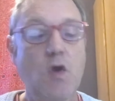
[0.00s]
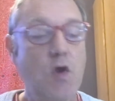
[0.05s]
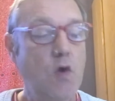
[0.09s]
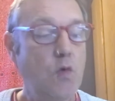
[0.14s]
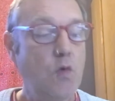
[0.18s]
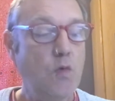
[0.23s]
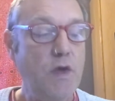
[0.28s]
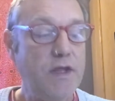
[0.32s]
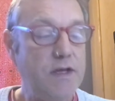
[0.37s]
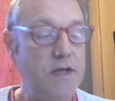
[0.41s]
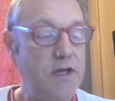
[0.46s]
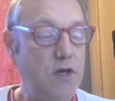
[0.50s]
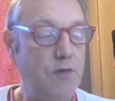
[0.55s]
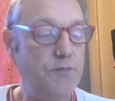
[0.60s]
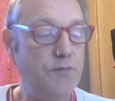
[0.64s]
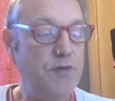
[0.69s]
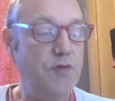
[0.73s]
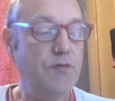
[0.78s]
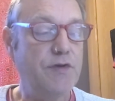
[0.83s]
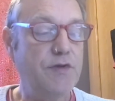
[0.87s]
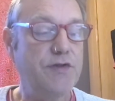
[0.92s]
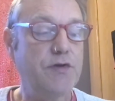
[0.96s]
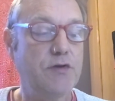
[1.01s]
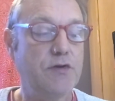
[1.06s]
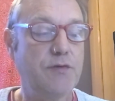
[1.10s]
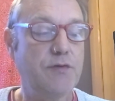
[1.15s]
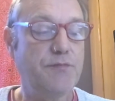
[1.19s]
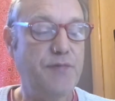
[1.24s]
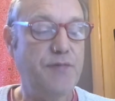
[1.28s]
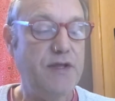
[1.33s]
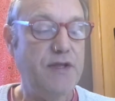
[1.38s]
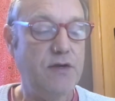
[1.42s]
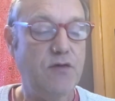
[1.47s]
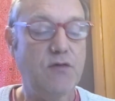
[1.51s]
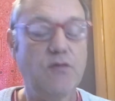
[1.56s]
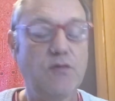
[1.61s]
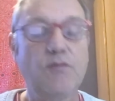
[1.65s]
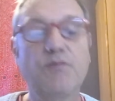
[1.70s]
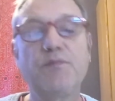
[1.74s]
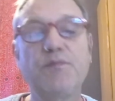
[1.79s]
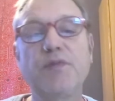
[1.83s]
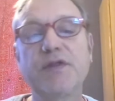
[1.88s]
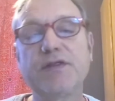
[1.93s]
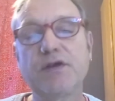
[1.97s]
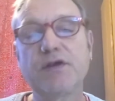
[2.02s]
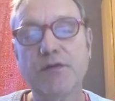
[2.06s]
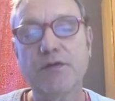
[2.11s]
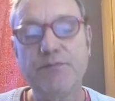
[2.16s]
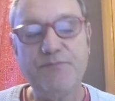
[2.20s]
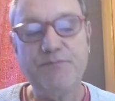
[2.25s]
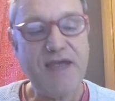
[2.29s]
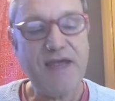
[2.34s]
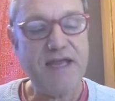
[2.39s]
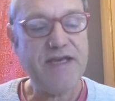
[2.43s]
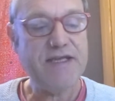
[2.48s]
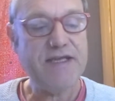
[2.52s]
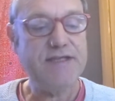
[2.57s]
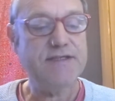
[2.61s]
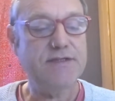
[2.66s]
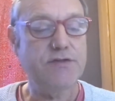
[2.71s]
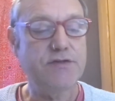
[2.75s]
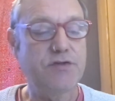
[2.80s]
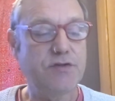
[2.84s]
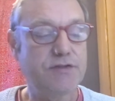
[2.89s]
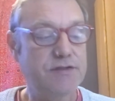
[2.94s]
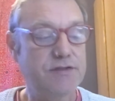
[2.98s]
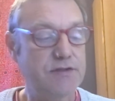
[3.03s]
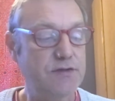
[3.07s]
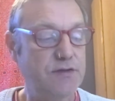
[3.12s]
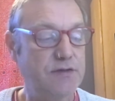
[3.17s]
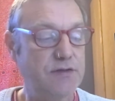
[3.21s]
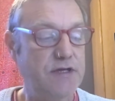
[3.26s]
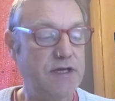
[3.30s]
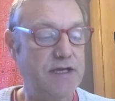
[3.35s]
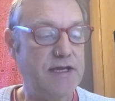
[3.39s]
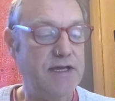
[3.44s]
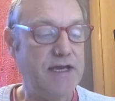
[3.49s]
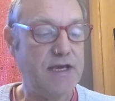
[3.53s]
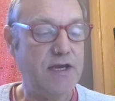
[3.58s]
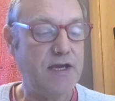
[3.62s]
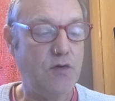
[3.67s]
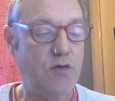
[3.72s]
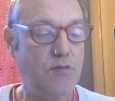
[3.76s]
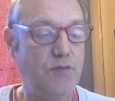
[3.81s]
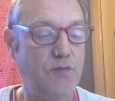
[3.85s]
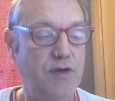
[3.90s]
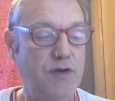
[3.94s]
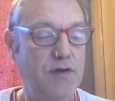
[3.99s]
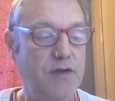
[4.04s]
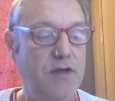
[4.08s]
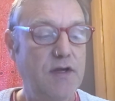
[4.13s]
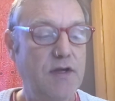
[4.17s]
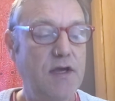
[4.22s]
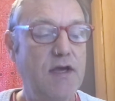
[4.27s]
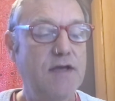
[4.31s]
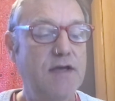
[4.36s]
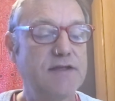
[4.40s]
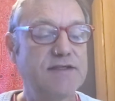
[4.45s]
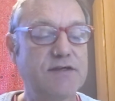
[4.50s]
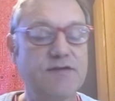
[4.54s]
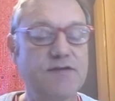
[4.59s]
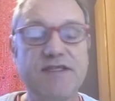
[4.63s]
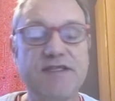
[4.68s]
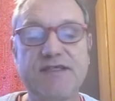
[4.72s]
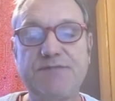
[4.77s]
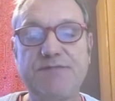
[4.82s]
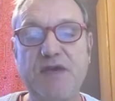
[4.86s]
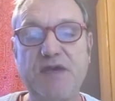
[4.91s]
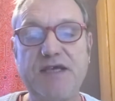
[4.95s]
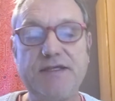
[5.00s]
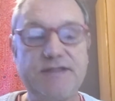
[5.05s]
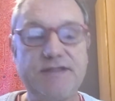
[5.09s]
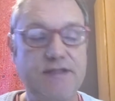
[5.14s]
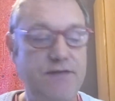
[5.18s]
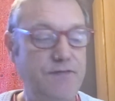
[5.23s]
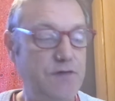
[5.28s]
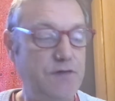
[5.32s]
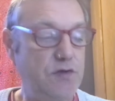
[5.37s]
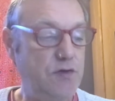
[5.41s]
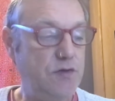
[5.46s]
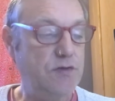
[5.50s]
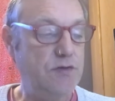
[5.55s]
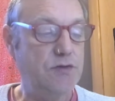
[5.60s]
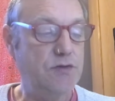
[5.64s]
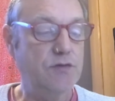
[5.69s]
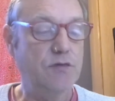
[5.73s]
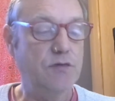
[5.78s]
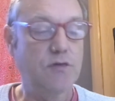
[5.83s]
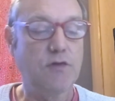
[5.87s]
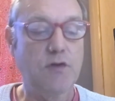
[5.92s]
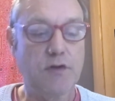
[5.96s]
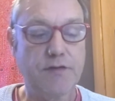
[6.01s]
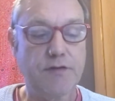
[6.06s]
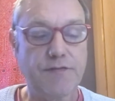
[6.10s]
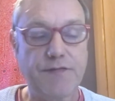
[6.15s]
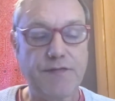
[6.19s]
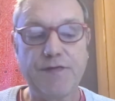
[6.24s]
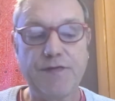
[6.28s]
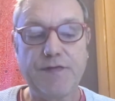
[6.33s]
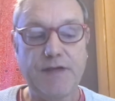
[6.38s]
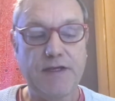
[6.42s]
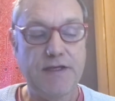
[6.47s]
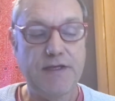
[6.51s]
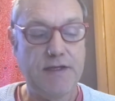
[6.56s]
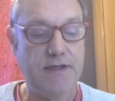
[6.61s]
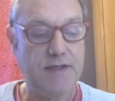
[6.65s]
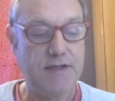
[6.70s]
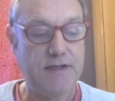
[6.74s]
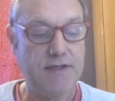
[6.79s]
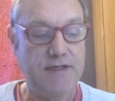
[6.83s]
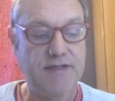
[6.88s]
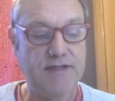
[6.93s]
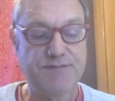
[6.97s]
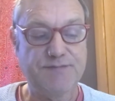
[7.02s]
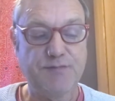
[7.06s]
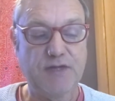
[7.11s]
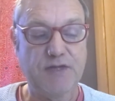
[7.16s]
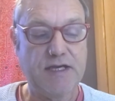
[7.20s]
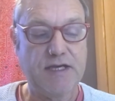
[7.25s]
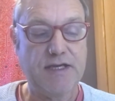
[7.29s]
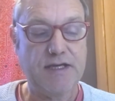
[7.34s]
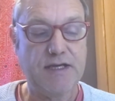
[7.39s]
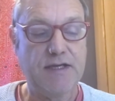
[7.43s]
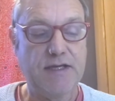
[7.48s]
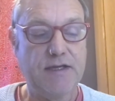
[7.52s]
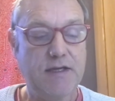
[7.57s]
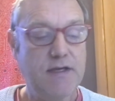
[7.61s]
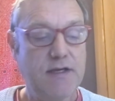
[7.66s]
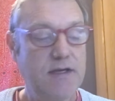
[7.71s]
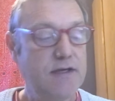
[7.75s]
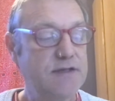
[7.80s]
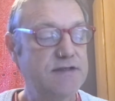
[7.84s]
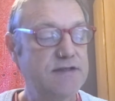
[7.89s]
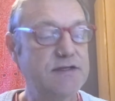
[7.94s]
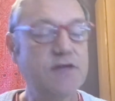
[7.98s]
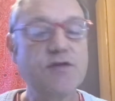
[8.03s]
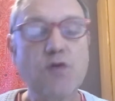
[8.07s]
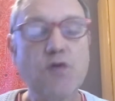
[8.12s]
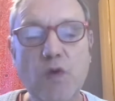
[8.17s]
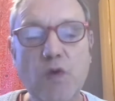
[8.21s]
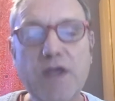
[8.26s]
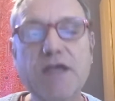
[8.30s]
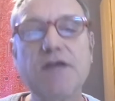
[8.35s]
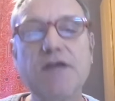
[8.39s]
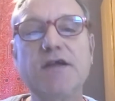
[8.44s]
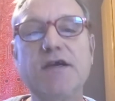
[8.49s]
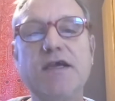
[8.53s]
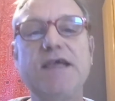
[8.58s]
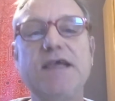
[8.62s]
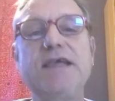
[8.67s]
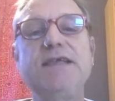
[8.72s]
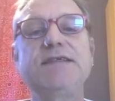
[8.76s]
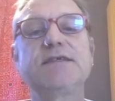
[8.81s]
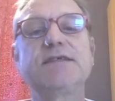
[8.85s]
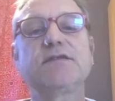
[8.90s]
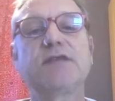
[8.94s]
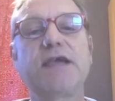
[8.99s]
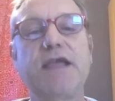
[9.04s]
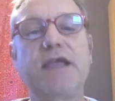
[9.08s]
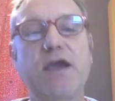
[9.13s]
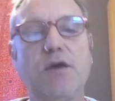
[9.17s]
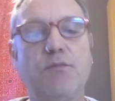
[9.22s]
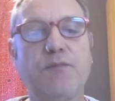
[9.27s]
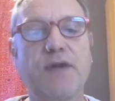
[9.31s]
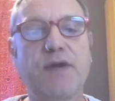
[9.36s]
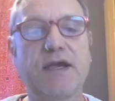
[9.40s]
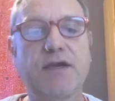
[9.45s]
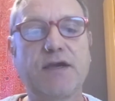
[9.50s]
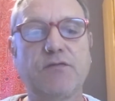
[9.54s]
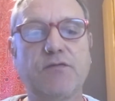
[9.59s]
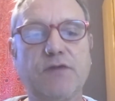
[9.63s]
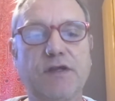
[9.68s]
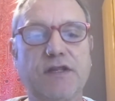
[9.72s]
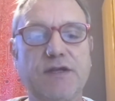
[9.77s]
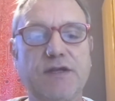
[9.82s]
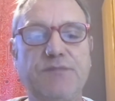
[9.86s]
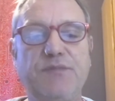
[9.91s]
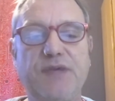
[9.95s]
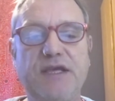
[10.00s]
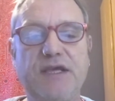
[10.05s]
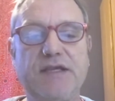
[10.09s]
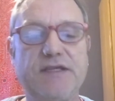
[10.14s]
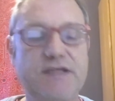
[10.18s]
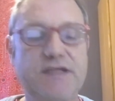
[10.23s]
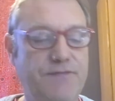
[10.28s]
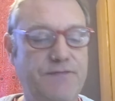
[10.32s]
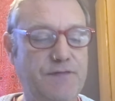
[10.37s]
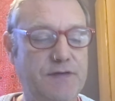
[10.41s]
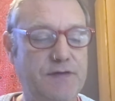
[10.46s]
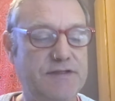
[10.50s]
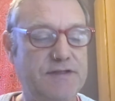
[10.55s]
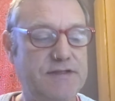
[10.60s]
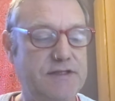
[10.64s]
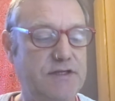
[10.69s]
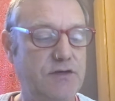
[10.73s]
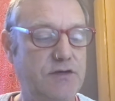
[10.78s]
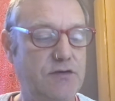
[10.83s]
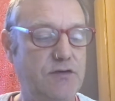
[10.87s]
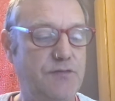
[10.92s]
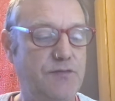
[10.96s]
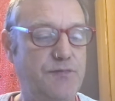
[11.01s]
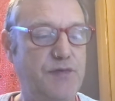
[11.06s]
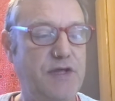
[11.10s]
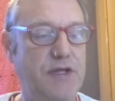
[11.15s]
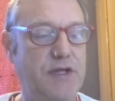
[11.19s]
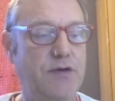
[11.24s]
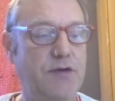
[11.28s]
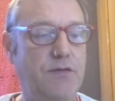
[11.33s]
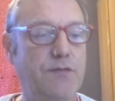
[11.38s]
We can help you with your appeal, but there are many students who need our help. So it's best if you can do a lot of the thinking and explaining so that we can easily help make a really big difference to your appeal.